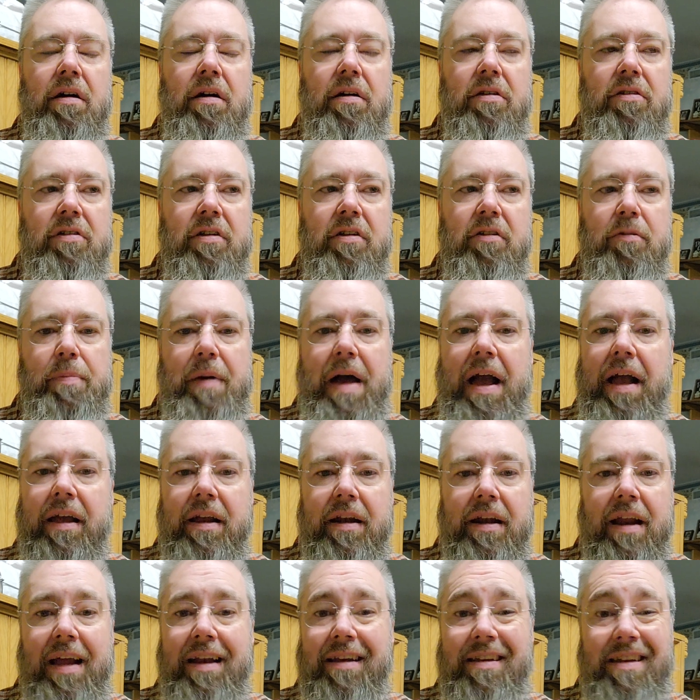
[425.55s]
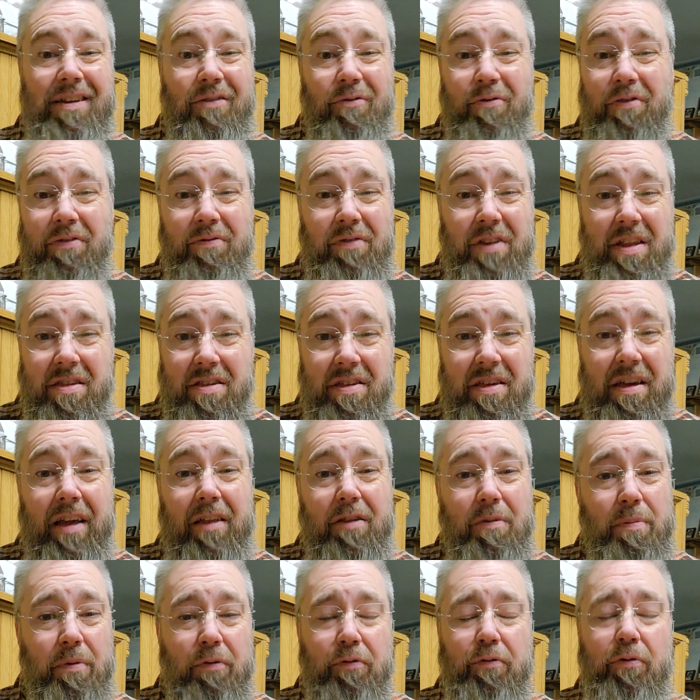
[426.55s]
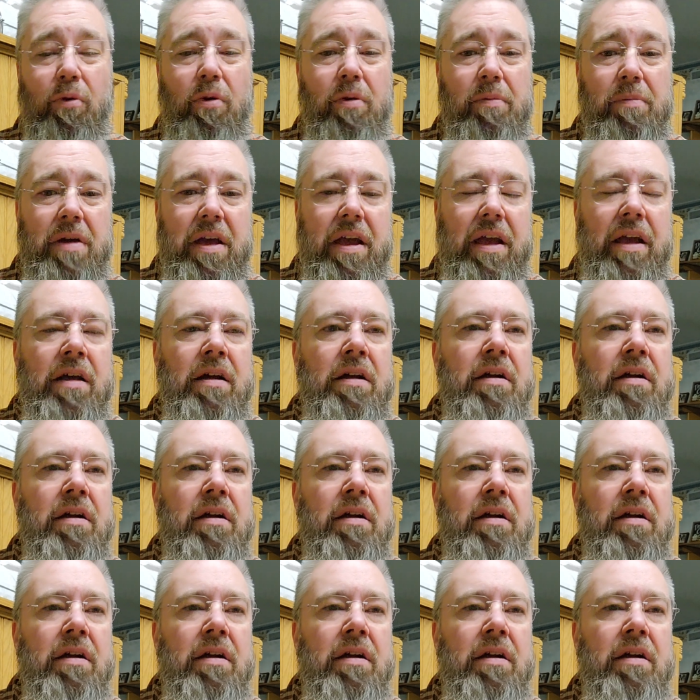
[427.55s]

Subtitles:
since back in 1956, before me.